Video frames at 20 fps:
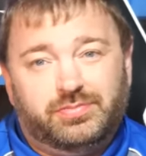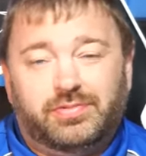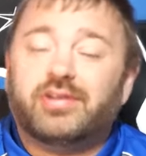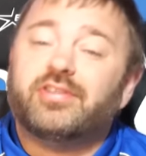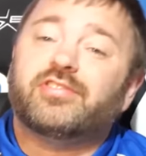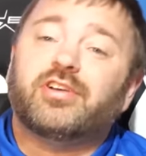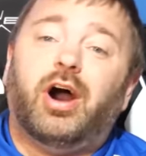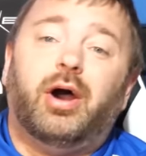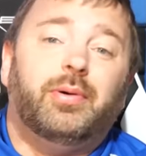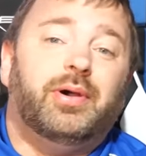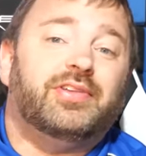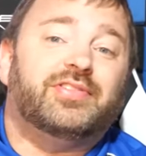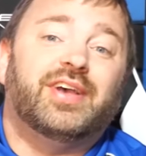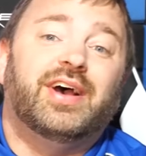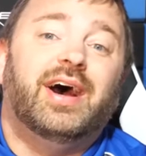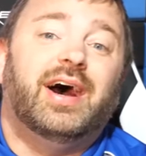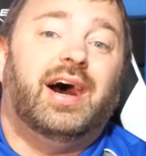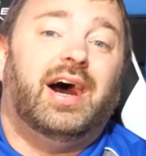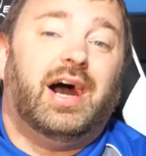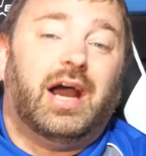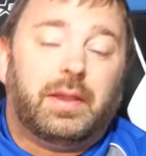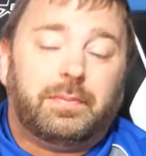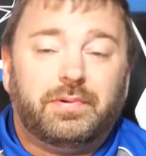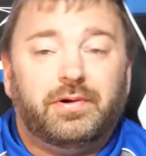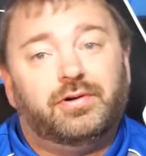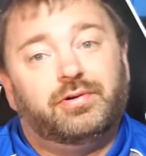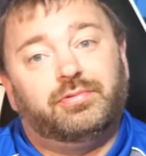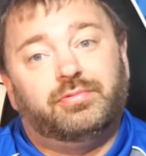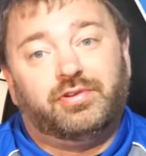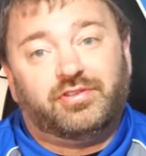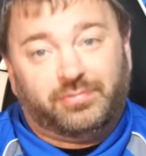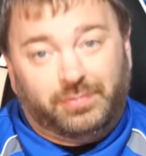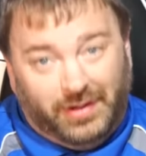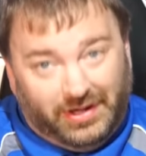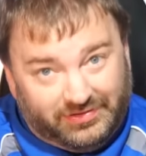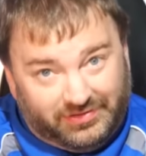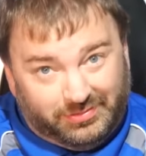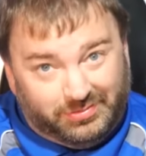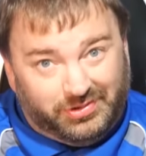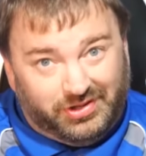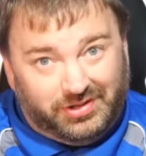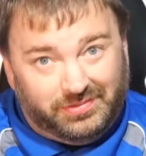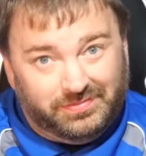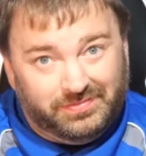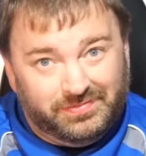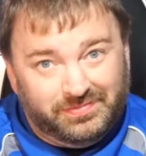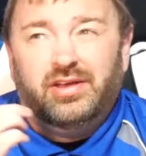But as always, hype responsibly.